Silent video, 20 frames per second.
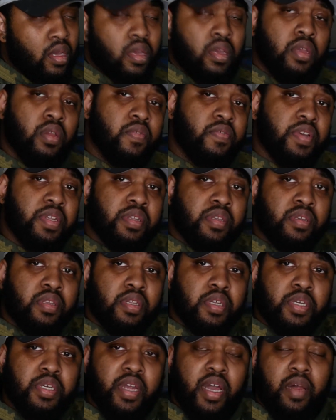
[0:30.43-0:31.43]
Your visit to
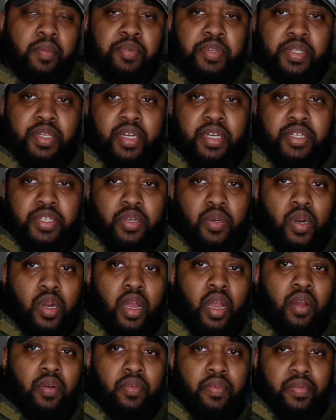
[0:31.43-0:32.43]
the shop is cut short,
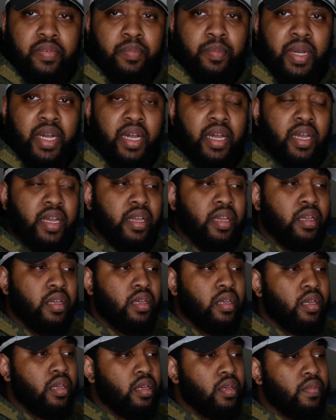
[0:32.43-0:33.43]
however, by
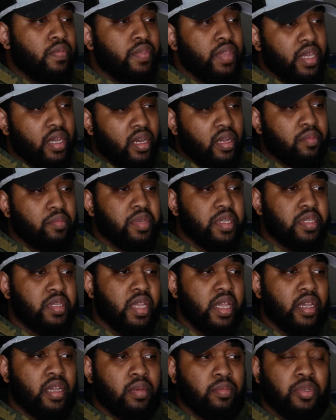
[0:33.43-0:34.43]
the
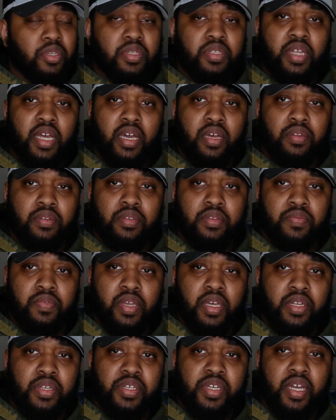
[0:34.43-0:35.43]
unmistakable sounds of
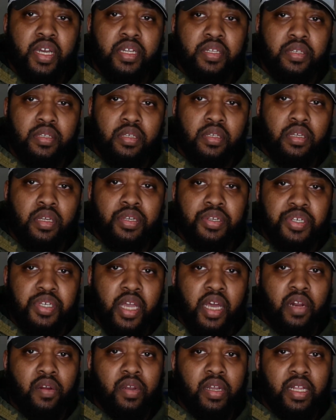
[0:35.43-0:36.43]
gunshots and
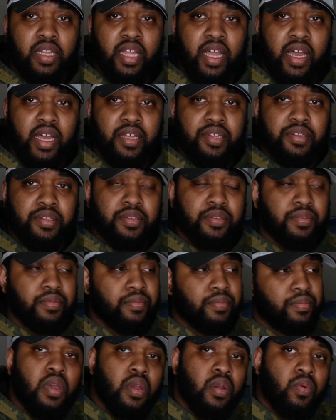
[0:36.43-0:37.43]
shattering glass.
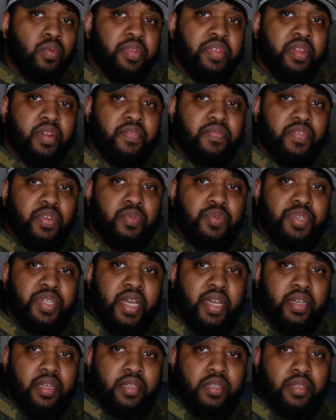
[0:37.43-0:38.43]
Within a few
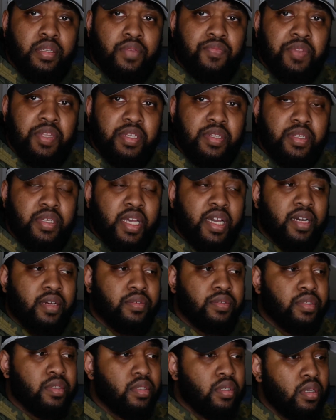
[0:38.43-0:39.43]
seconds of these
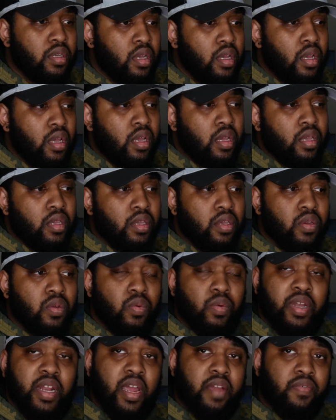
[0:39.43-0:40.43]
sounds,
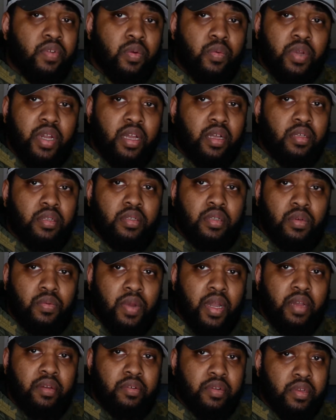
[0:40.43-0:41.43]
you and everyone else
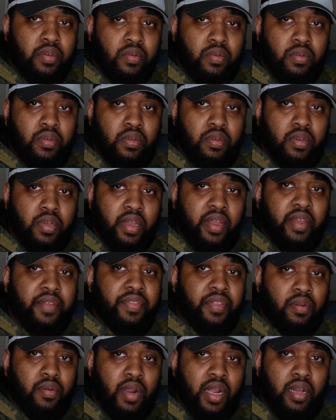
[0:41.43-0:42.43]
around you hit
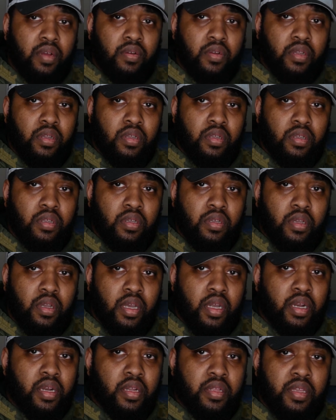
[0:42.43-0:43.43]
the ground
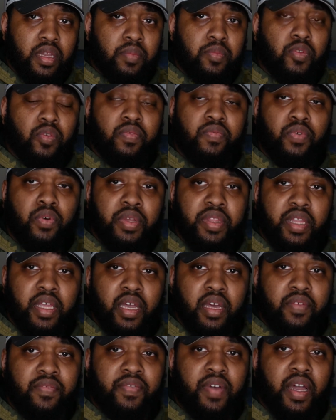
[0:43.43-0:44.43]
in an attempt to avoid the
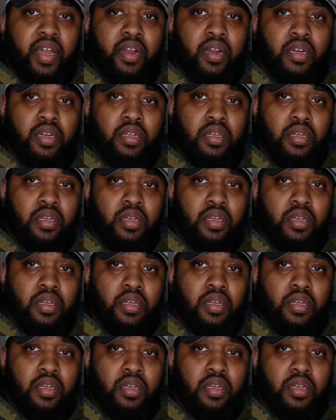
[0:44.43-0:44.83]
gunfire.